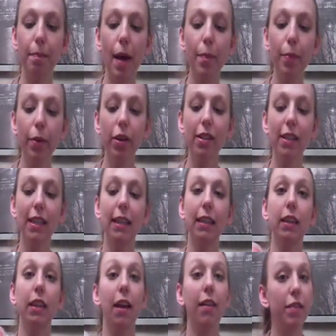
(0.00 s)
Peppers, he
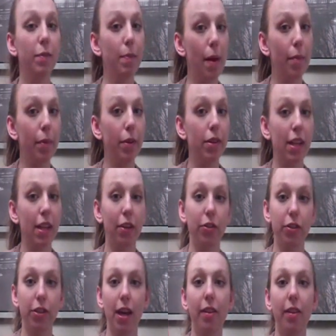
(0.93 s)
loves peppers. I'll
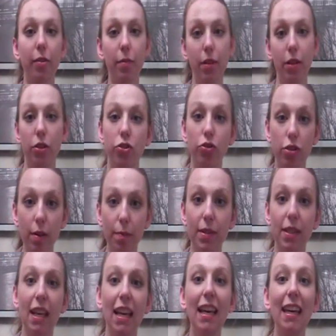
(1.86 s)
just cut them into
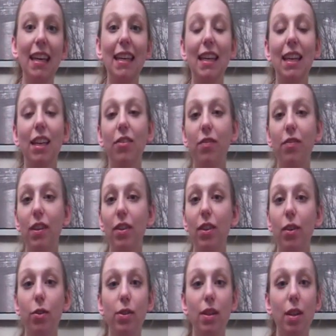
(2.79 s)
strips. He can feed
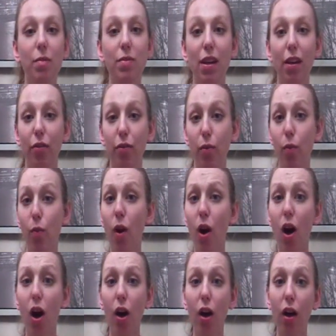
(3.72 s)
those to himself
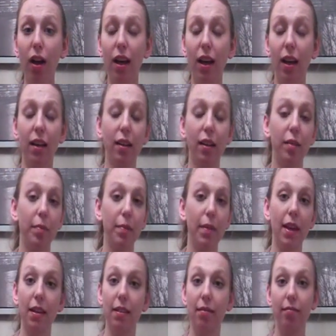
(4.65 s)
raw,
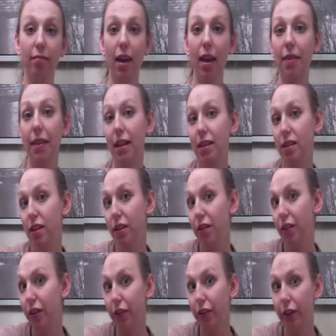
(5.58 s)
and that's
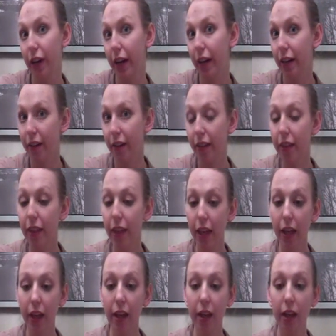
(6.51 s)
another great
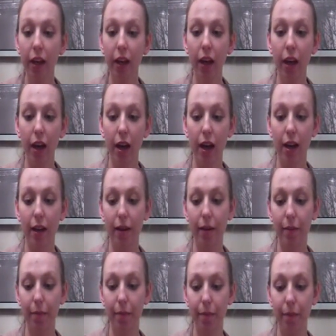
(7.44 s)
thing.
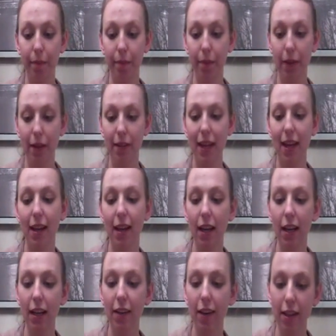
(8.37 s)
And that
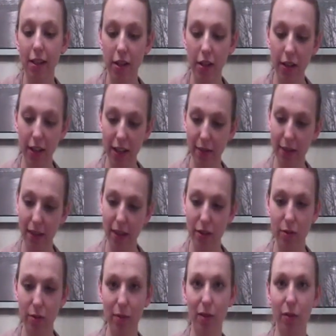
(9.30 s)
I started giving
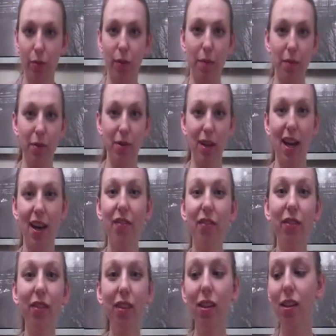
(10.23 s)
that to him on a whim, so I
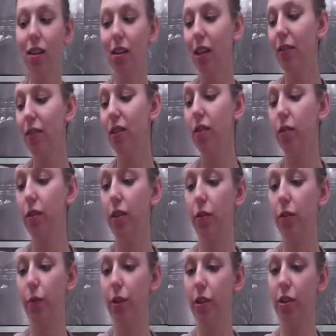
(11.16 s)
haven't really even done
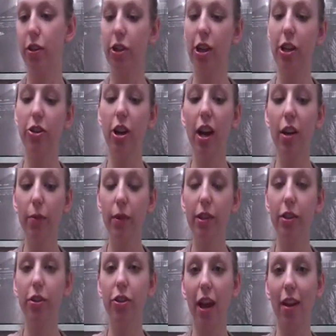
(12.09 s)
any research. I try and
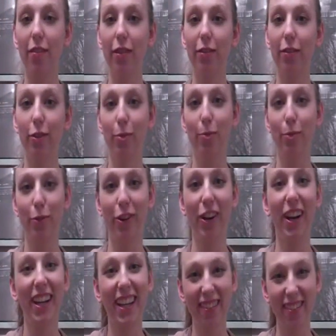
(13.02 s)
research every food
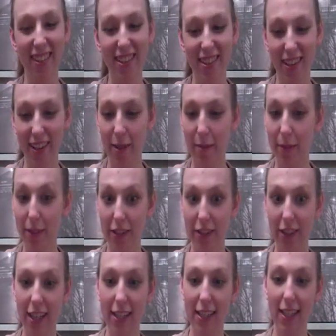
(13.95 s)
before I give it to him. It's
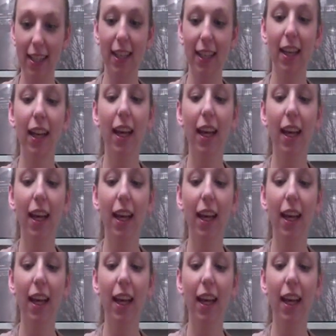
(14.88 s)
crazy.